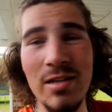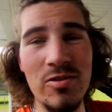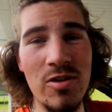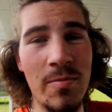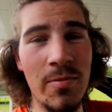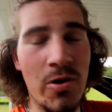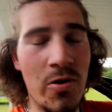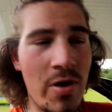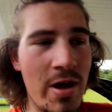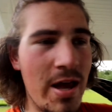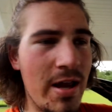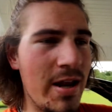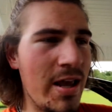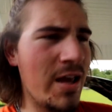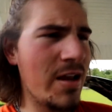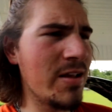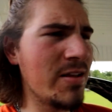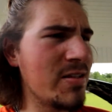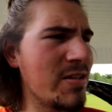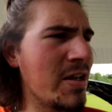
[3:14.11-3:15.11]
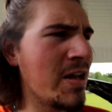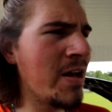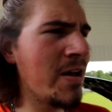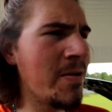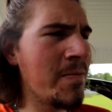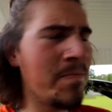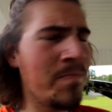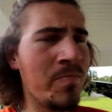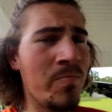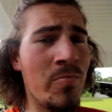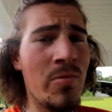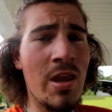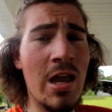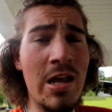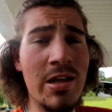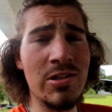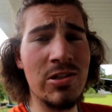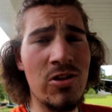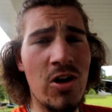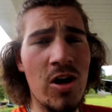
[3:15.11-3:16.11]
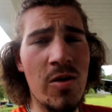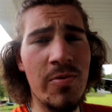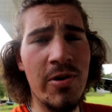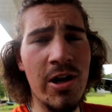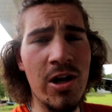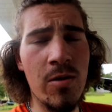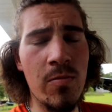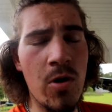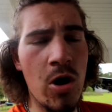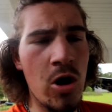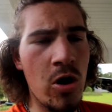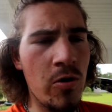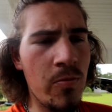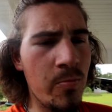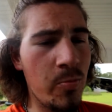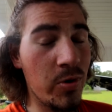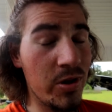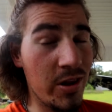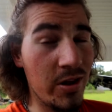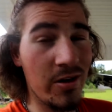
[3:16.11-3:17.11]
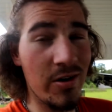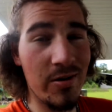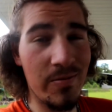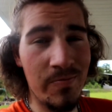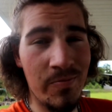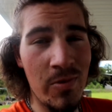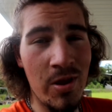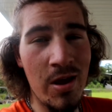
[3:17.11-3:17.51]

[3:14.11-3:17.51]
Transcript: so I'm gonna go ahead and head inside and start up again tomorrow with the